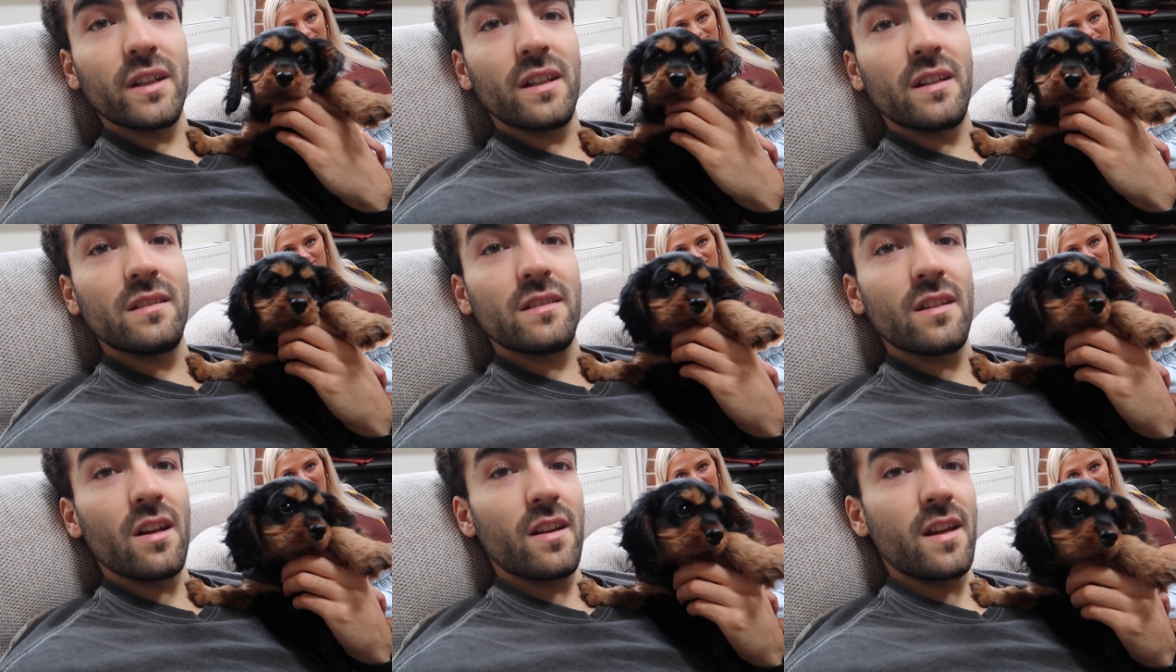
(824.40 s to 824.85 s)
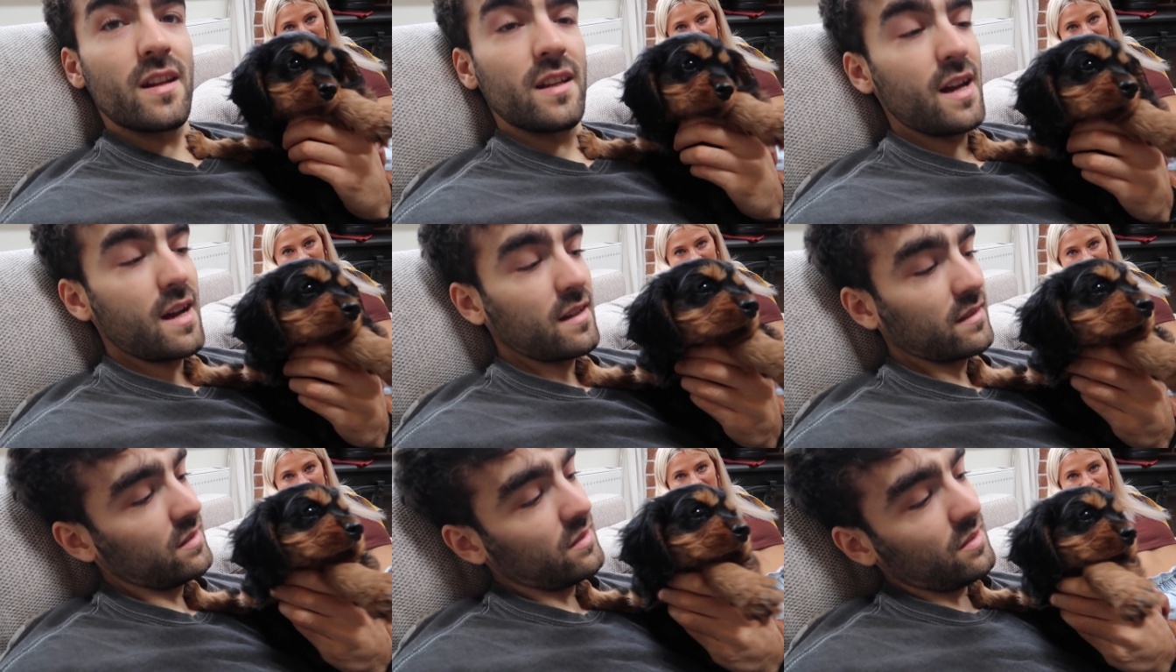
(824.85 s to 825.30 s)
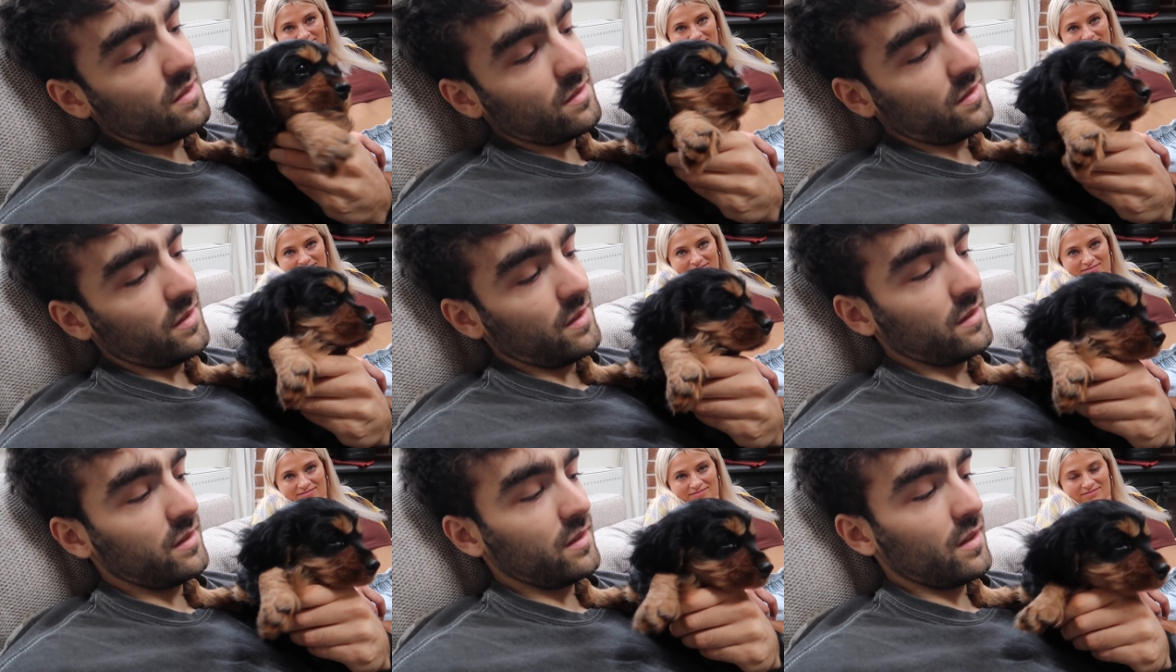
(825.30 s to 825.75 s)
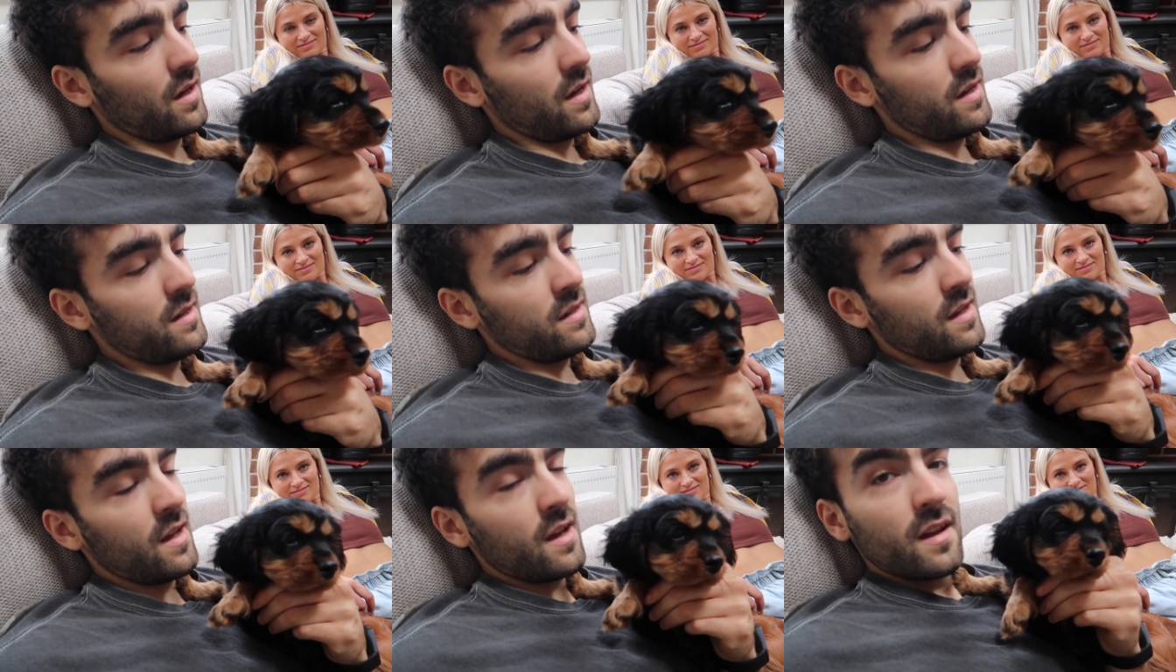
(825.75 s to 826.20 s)
think he's done any accidents
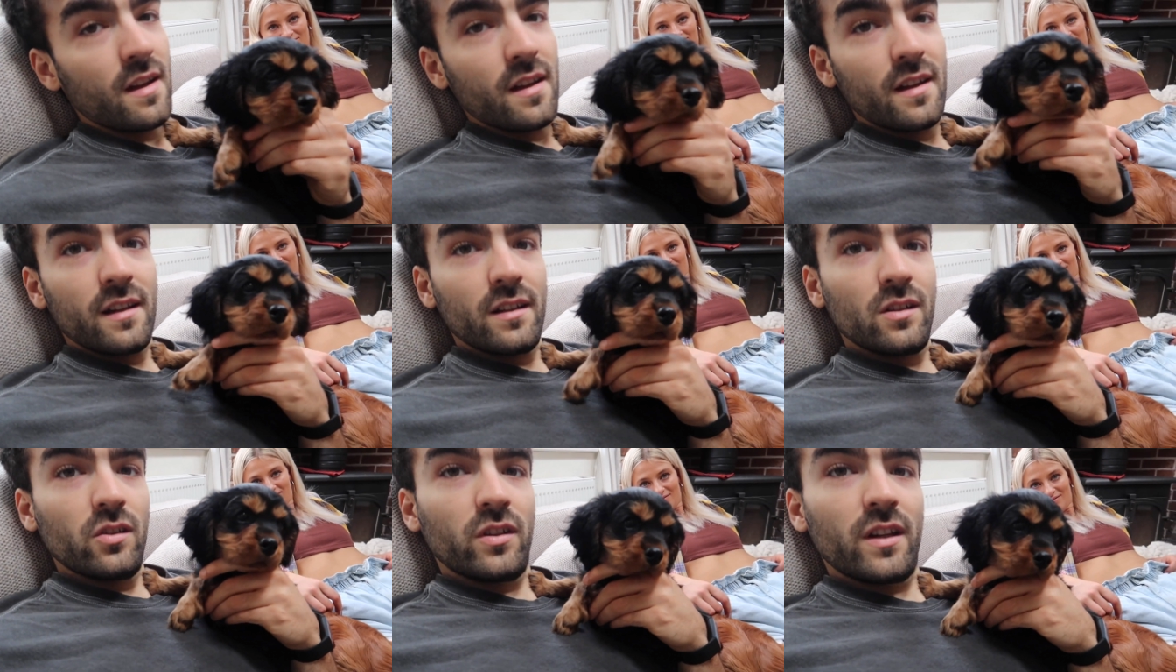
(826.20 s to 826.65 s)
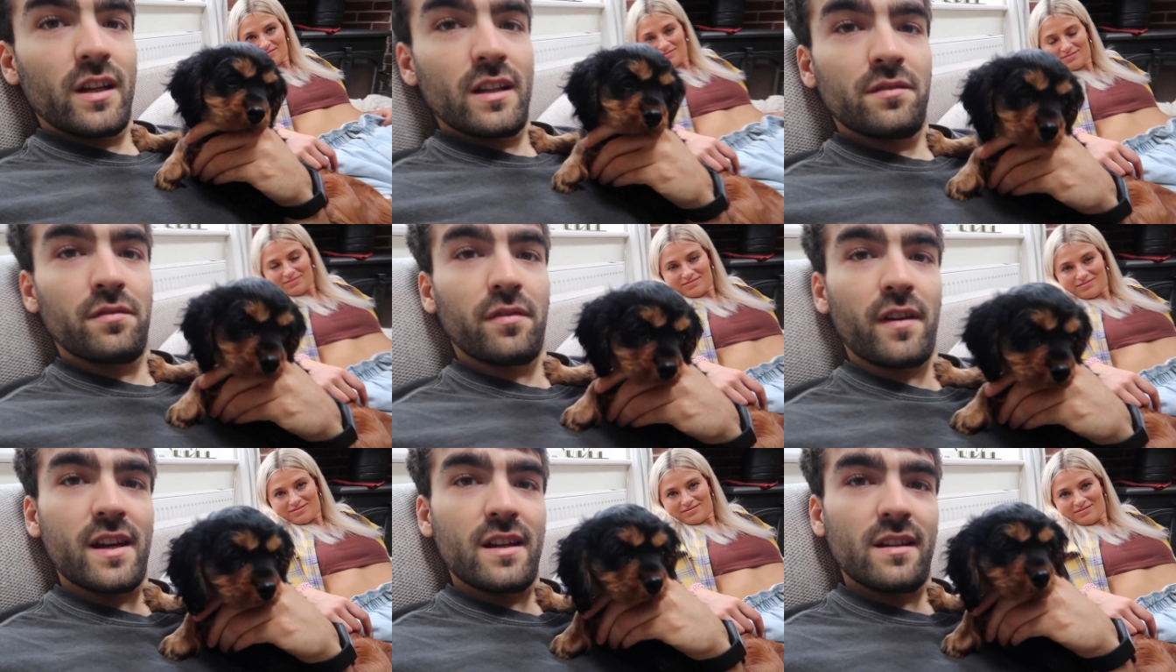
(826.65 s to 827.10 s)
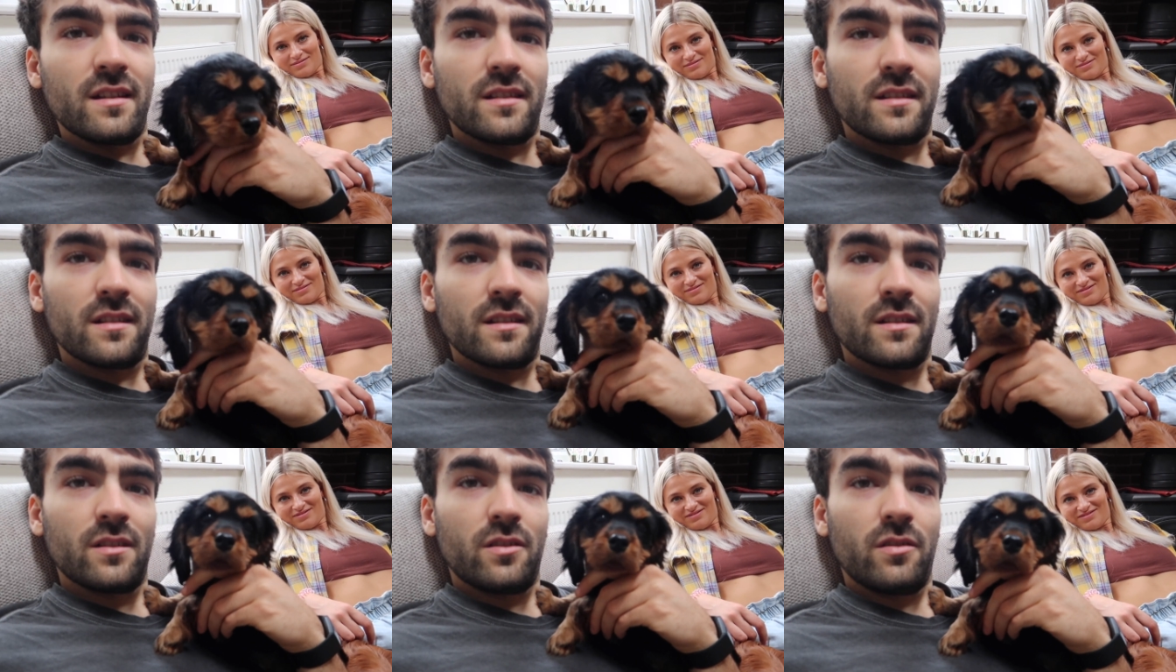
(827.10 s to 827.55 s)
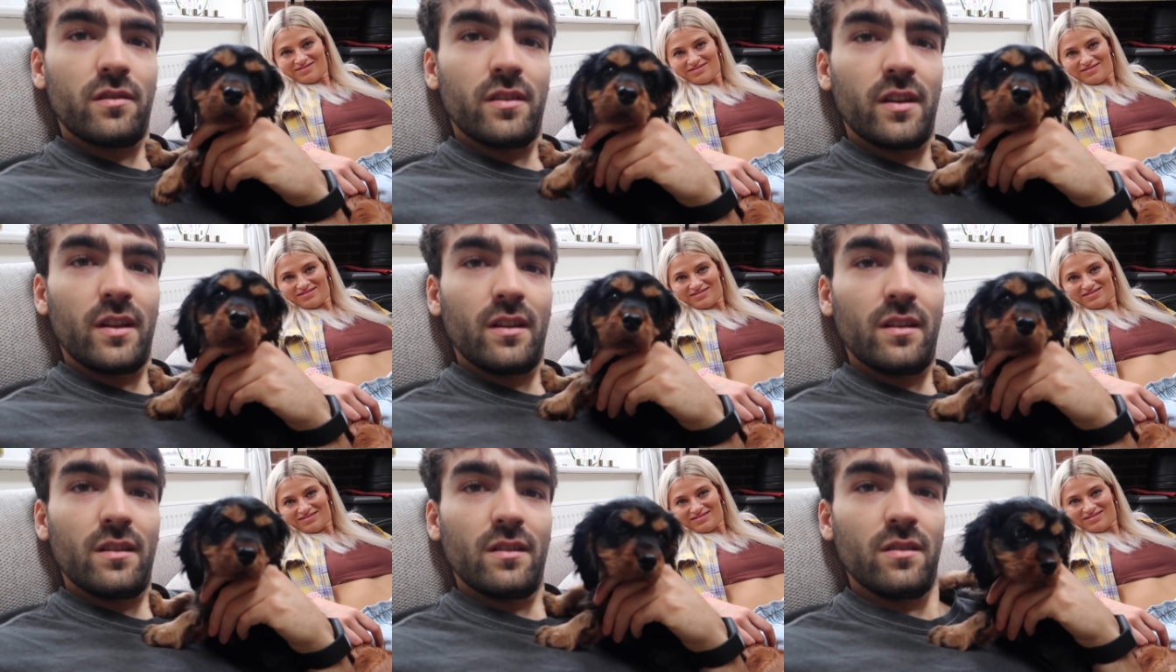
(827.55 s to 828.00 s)
inside. Look at his face.
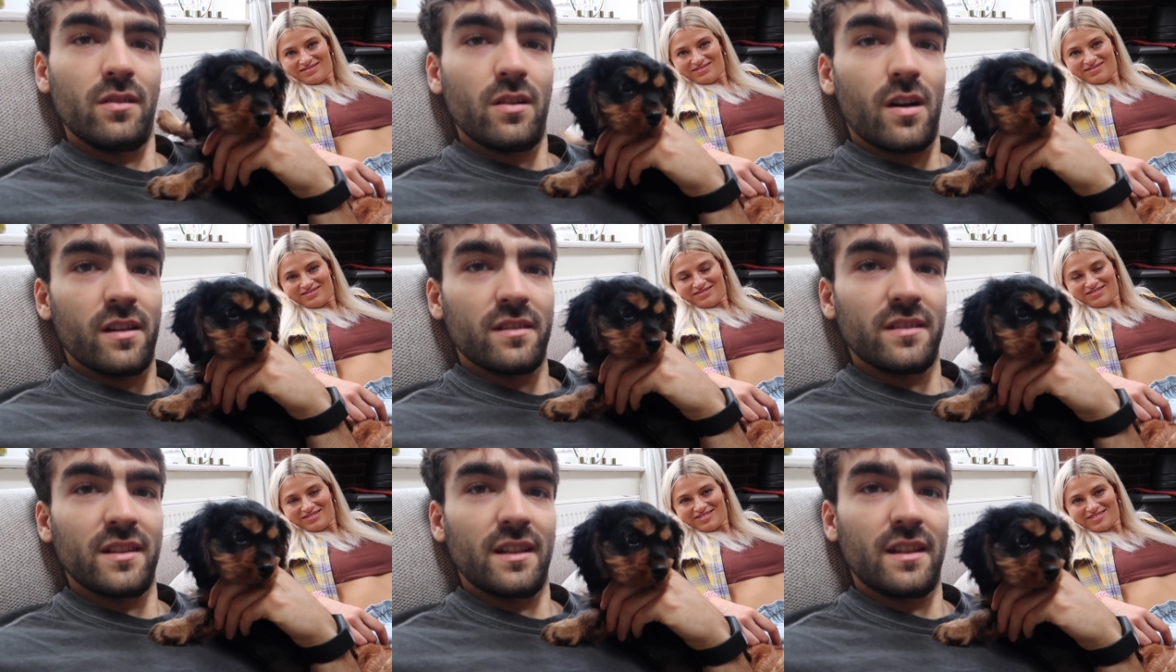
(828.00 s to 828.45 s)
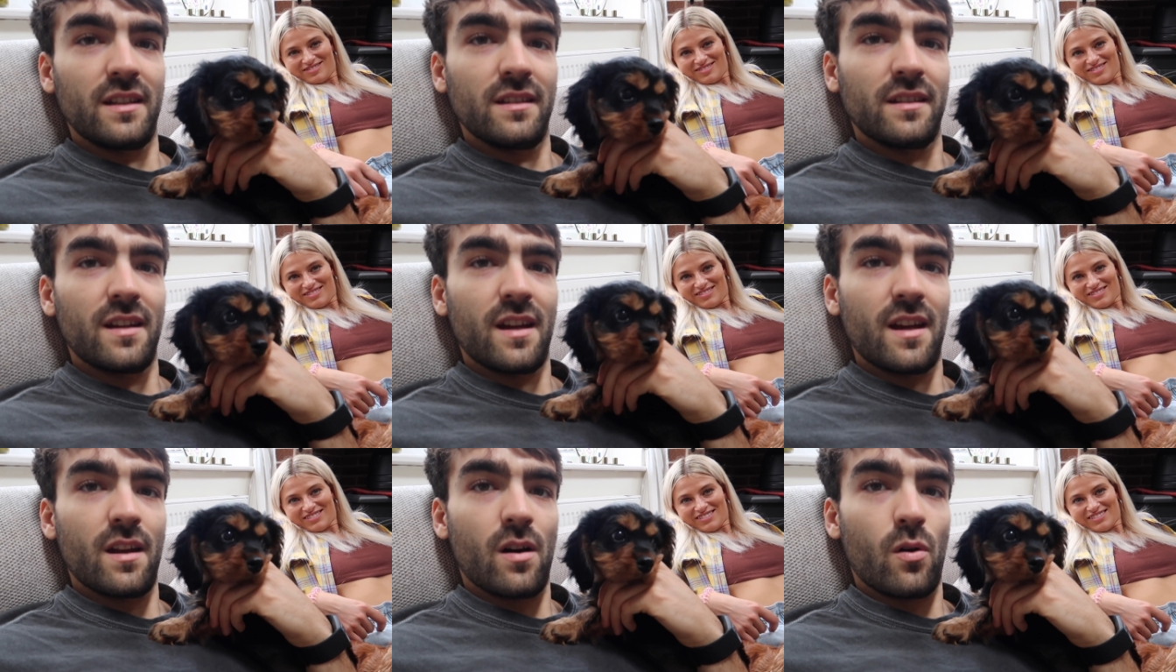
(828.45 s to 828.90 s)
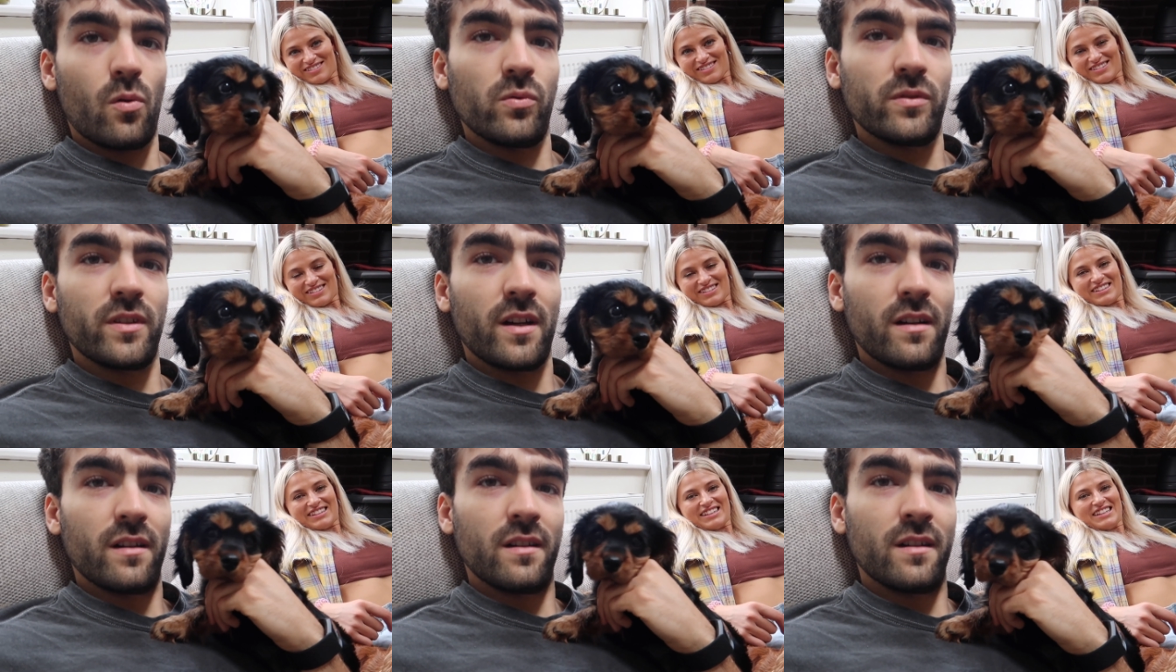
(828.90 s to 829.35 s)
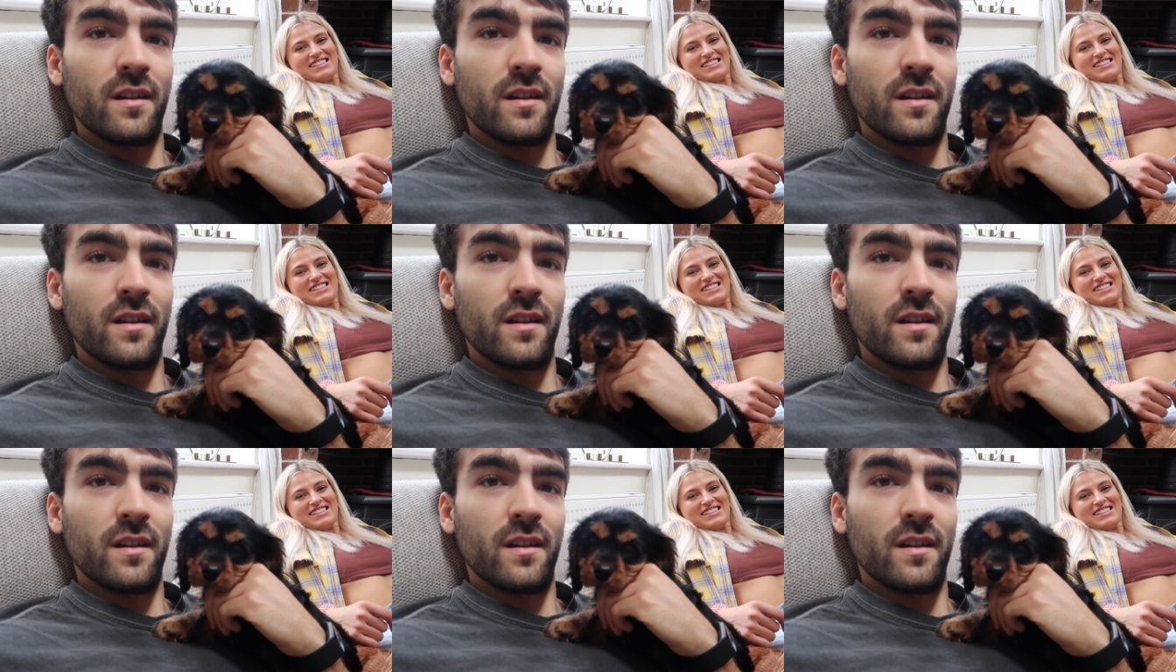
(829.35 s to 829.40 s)
Do you guys think he's getting older?